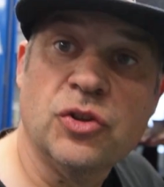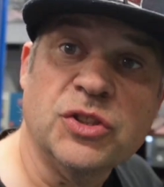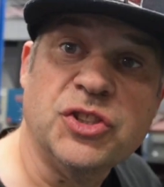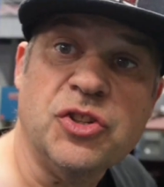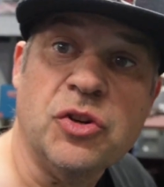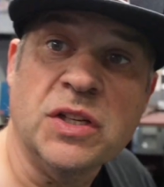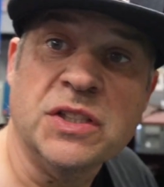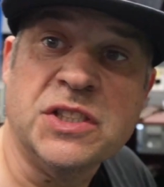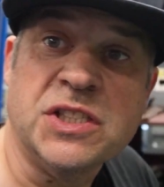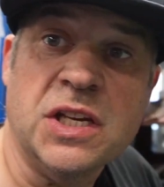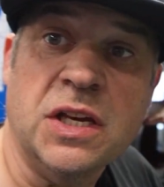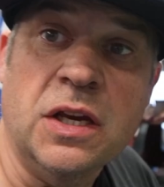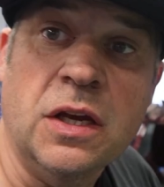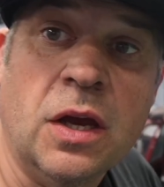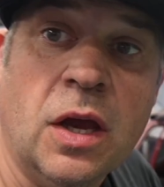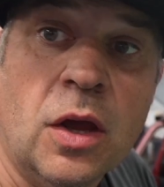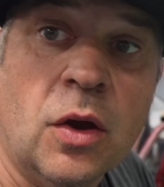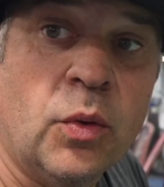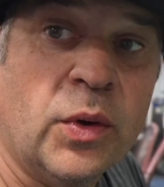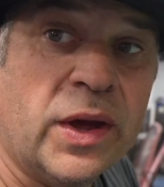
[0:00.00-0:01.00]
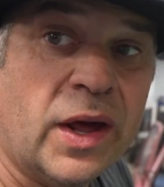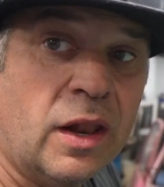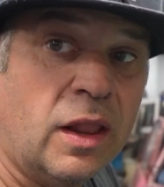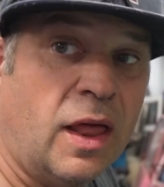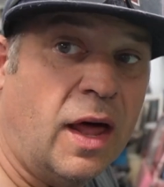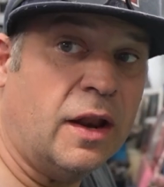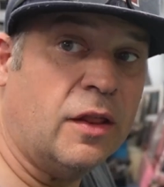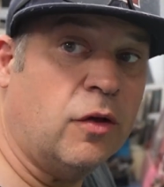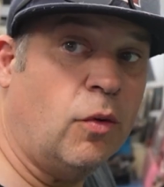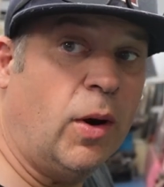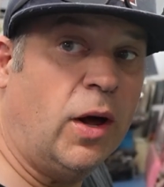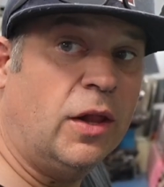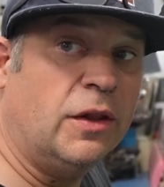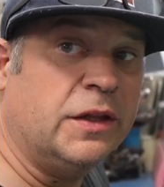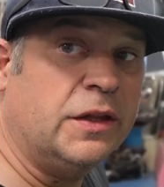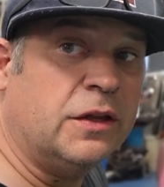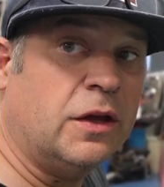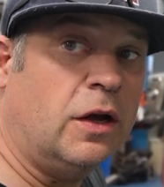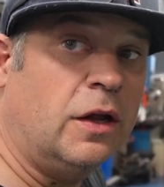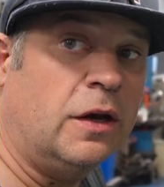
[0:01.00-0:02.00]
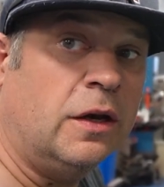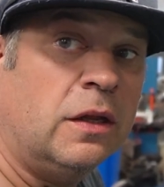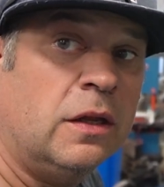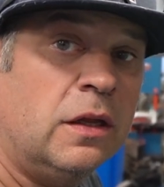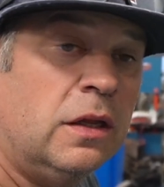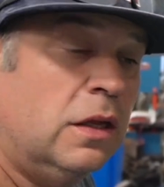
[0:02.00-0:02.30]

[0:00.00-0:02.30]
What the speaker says: as you can see, we got a lot of the welding done